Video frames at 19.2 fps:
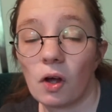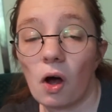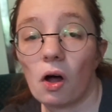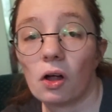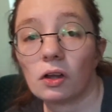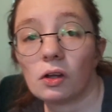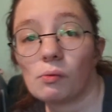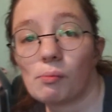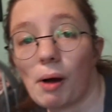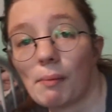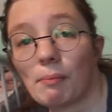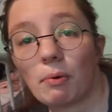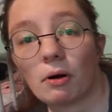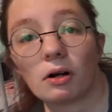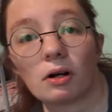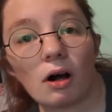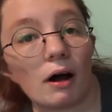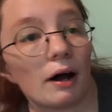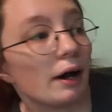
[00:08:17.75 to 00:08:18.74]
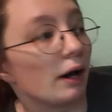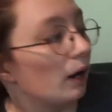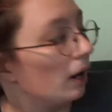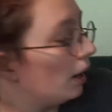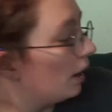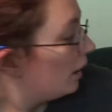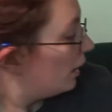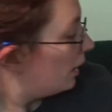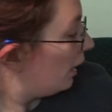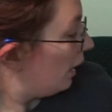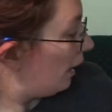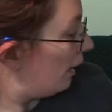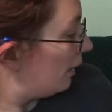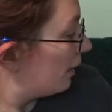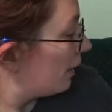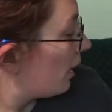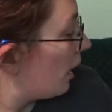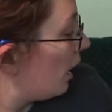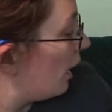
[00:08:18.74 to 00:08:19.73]
Also, my book cart
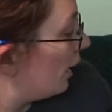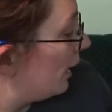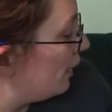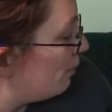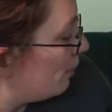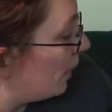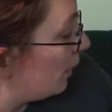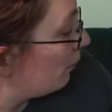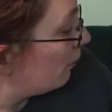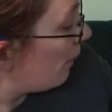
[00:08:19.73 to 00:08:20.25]
is a heaping